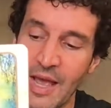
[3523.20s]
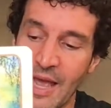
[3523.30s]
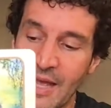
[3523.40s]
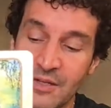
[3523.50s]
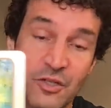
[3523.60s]

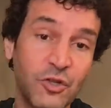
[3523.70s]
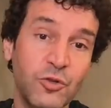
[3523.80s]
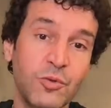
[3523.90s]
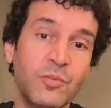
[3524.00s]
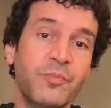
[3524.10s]
and
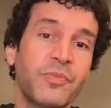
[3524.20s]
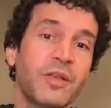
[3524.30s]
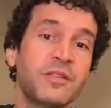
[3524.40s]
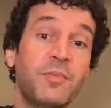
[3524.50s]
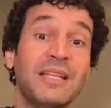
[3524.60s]
to
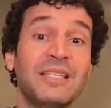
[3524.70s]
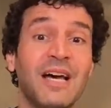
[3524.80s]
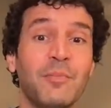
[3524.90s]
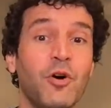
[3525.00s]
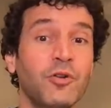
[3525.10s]
spend
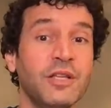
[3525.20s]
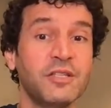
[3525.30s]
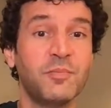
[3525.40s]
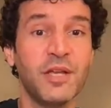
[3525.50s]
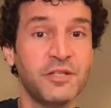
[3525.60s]
time holding
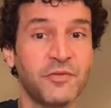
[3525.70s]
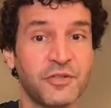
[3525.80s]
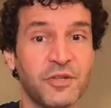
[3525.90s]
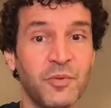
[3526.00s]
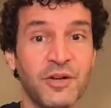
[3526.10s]
space for
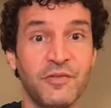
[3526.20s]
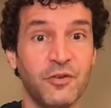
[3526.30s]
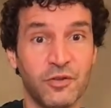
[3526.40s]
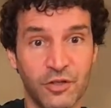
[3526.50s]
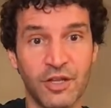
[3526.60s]
someone if
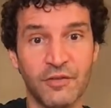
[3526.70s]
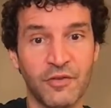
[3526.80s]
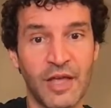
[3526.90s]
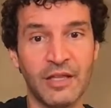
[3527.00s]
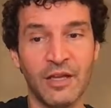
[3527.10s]
you're looking for
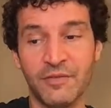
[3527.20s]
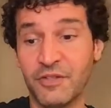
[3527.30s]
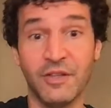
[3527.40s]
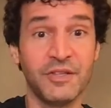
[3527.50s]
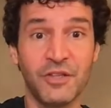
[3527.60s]
that love. So
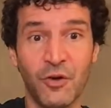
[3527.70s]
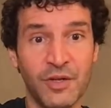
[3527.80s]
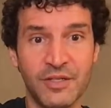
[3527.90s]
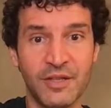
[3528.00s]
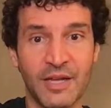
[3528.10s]
let's go
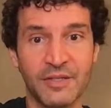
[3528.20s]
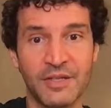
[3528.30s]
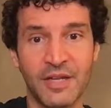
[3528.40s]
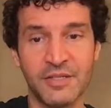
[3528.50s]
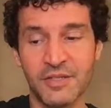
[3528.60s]
into that. It's a
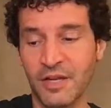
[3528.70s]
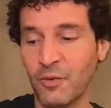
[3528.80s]
nice segue.